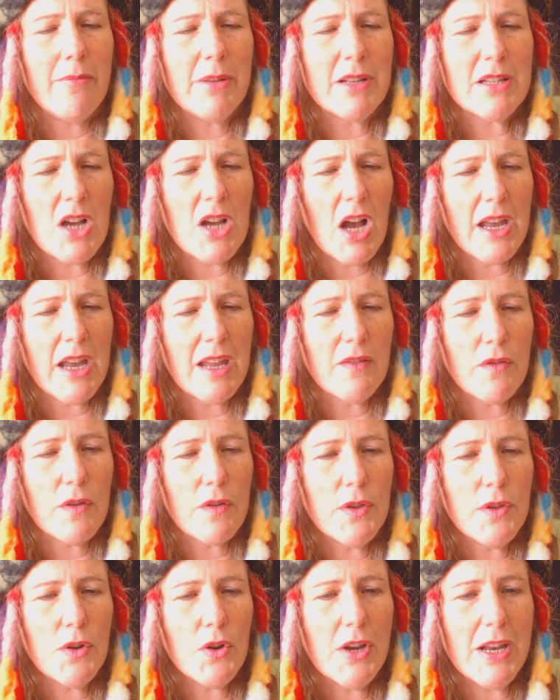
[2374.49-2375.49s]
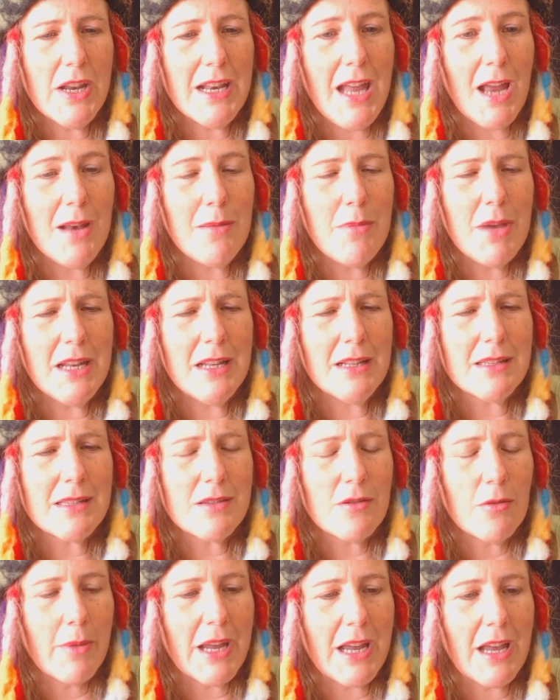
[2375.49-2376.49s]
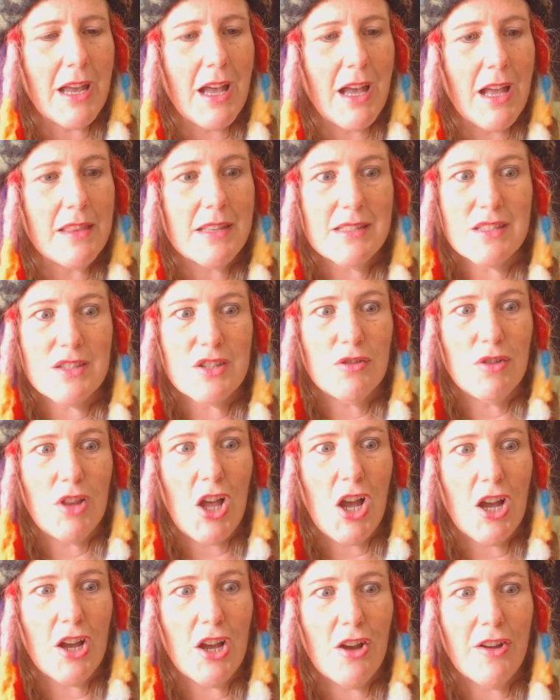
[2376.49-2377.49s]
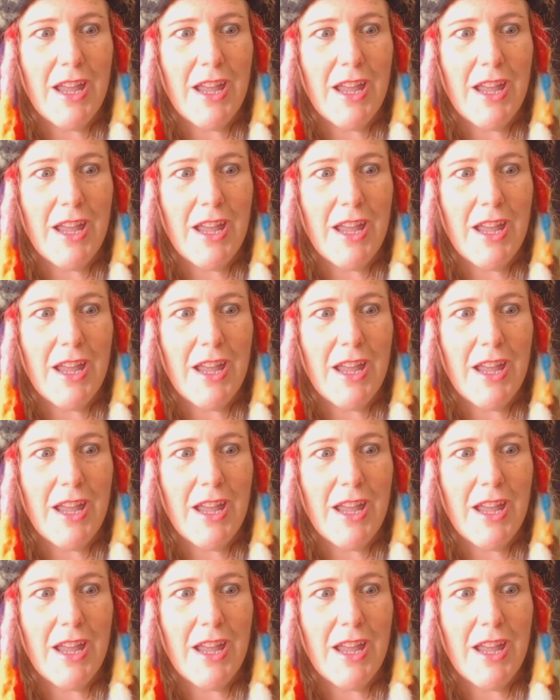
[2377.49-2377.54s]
I've been talking for 39 minutes. Oh my God, this is too long.